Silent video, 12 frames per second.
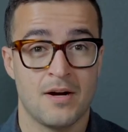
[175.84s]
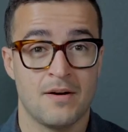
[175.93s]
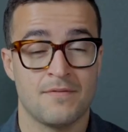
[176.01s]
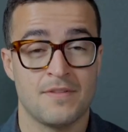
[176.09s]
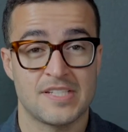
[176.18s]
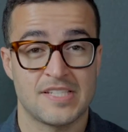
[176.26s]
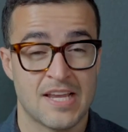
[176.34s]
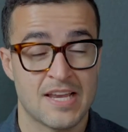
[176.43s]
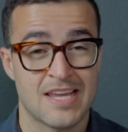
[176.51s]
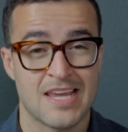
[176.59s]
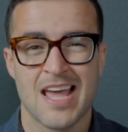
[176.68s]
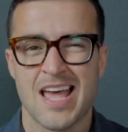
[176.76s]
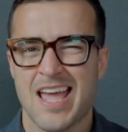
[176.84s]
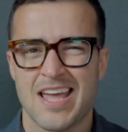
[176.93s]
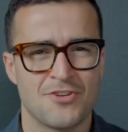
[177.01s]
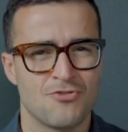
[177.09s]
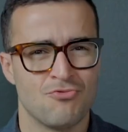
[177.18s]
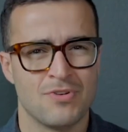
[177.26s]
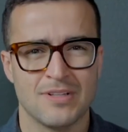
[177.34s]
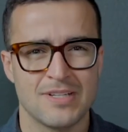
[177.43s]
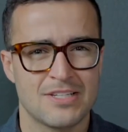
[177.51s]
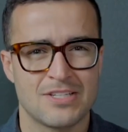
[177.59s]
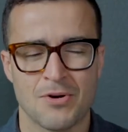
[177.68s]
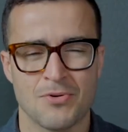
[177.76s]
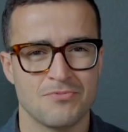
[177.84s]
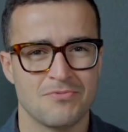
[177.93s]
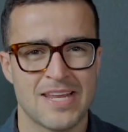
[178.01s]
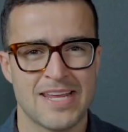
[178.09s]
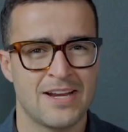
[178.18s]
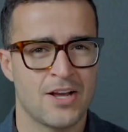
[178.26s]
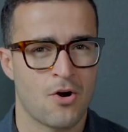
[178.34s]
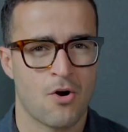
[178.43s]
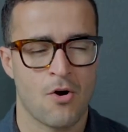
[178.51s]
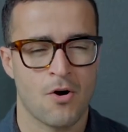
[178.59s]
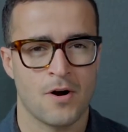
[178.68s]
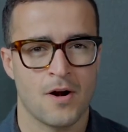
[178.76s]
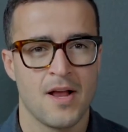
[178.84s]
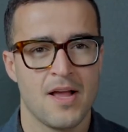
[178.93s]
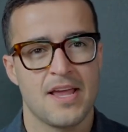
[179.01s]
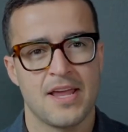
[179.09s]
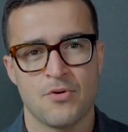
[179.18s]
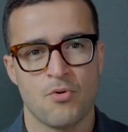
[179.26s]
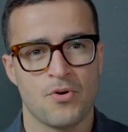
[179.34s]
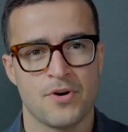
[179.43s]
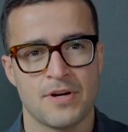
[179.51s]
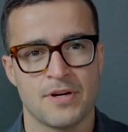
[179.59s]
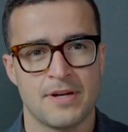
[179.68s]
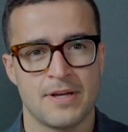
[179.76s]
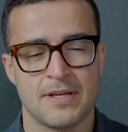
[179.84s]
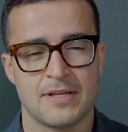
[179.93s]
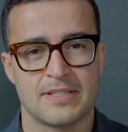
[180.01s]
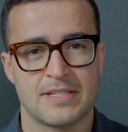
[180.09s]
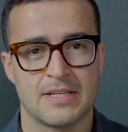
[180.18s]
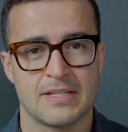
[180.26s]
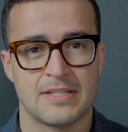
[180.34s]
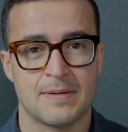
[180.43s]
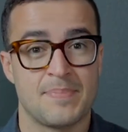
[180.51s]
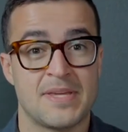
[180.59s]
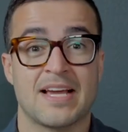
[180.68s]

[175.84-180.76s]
of the city and you really don't need a car in order to, to, to be